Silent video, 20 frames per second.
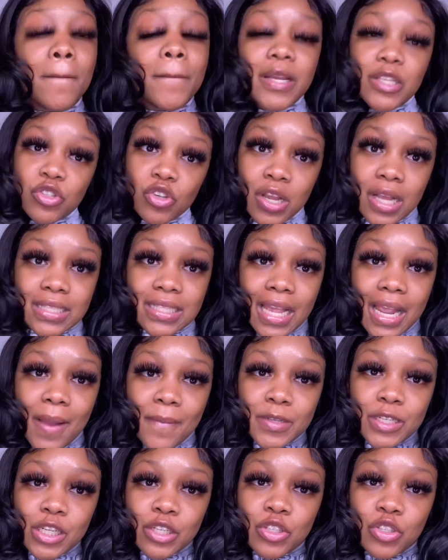sure you guys like,
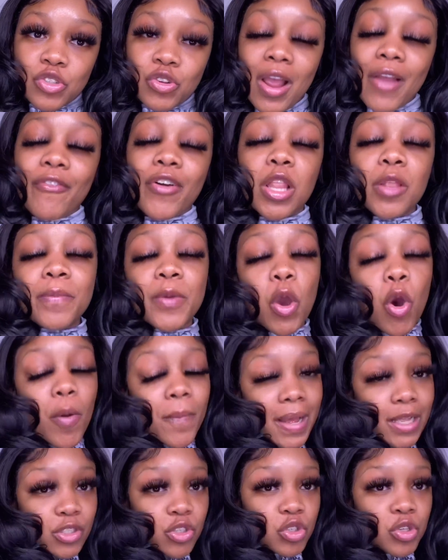comment, share, subscribe, follow me on all
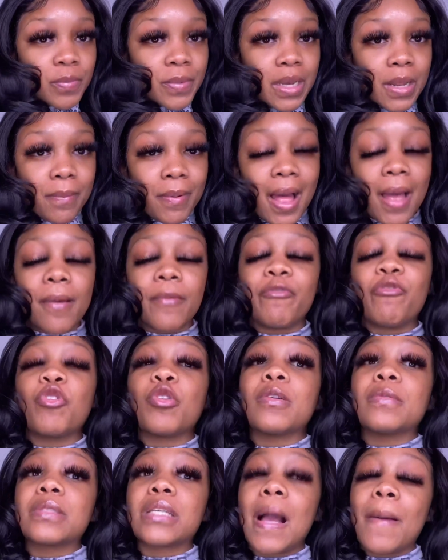my social media platforms.